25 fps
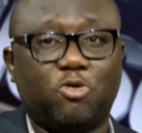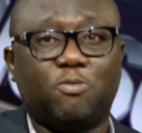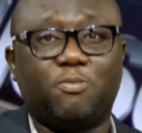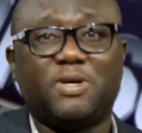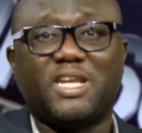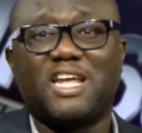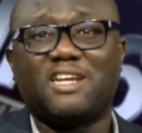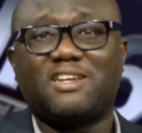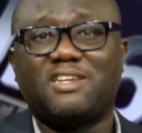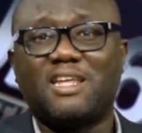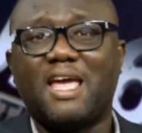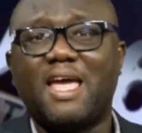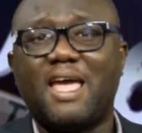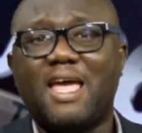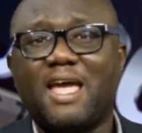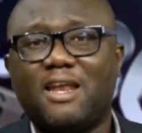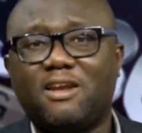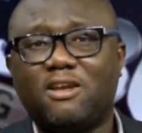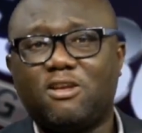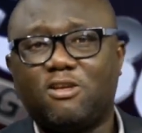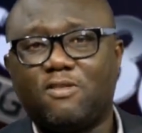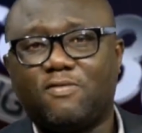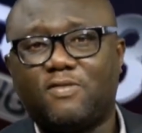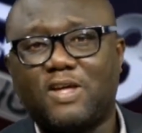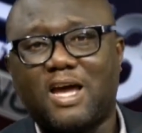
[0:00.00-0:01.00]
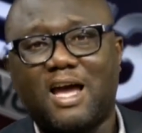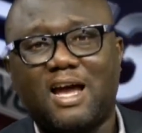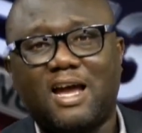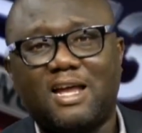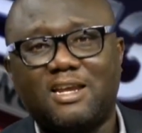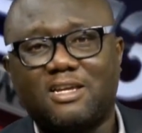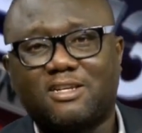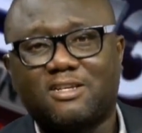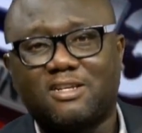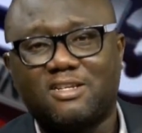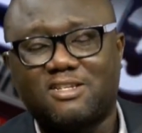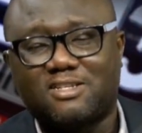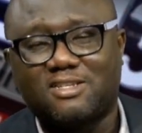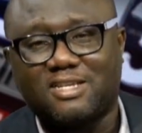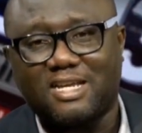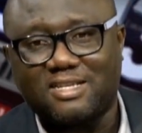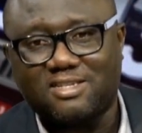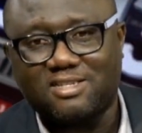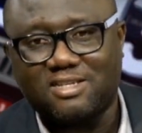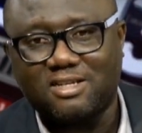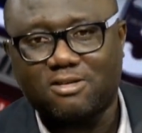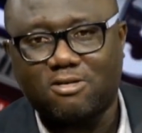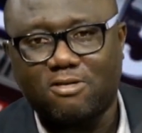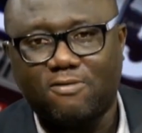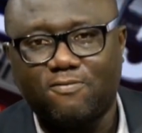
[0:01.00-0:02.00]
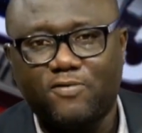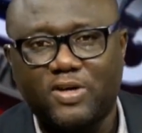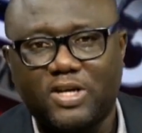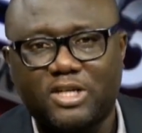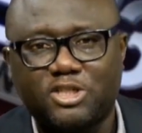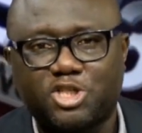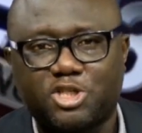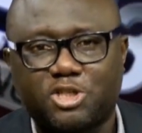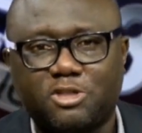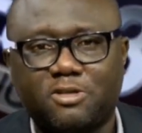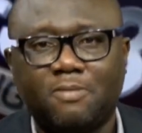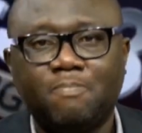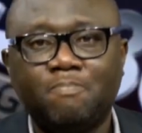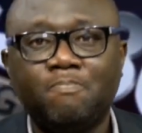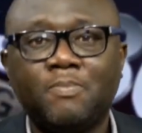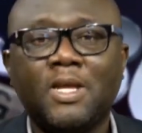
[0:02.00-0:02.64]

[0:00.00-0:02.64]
But at the end of the highly contested convention,